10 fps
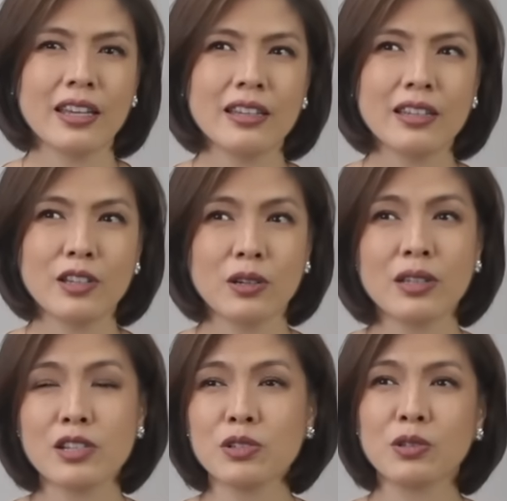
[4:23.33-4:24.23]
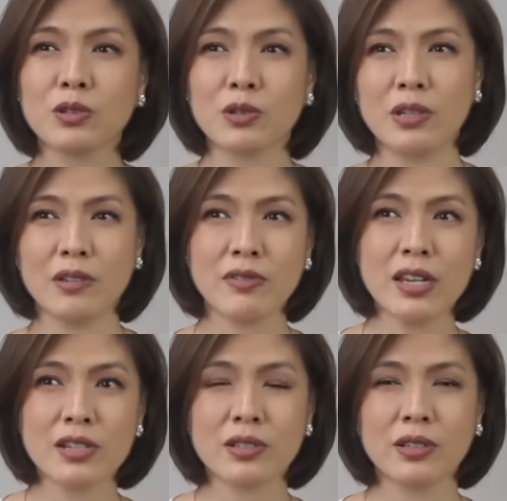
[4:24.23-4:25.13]
then, that should control
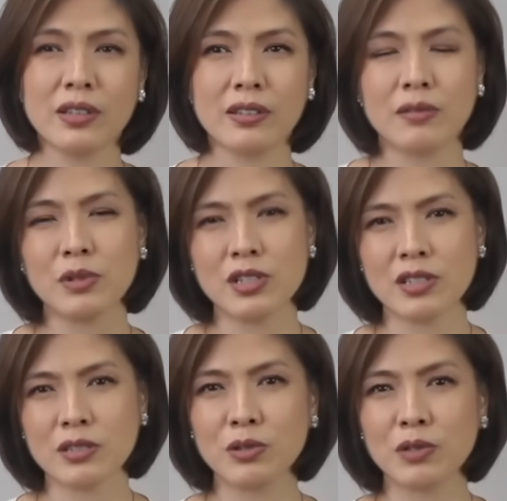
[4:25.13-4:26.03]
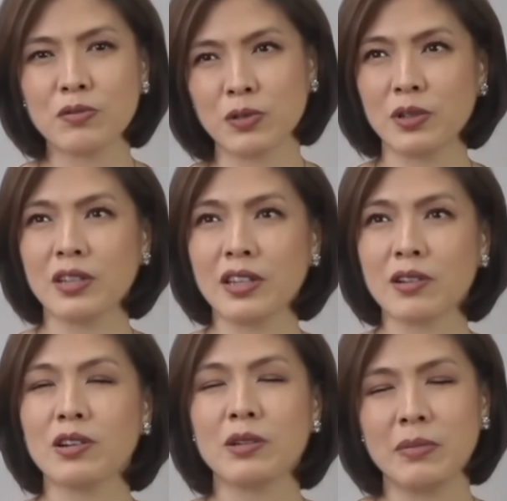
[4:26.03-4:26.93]
inflation, which is good for the
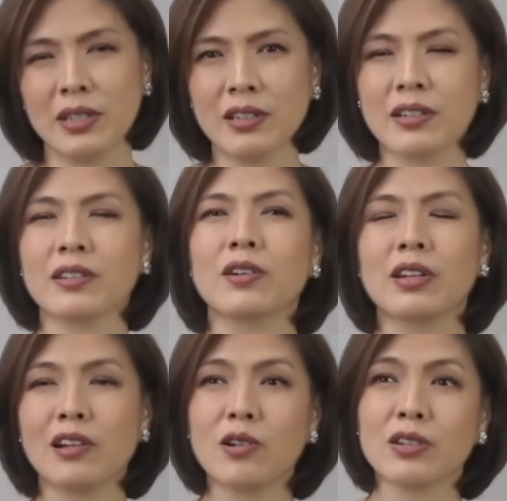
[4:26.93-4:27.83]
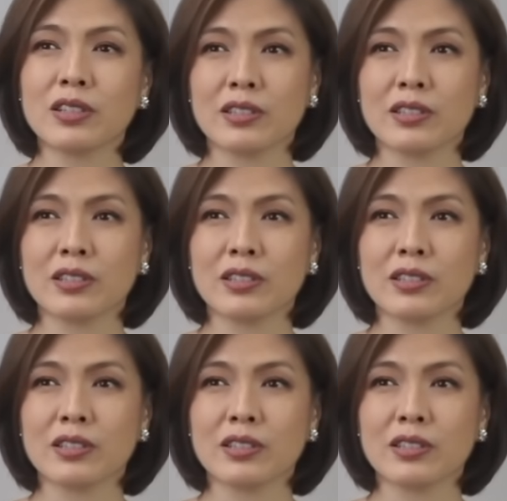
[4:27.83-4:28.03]
economy on a longer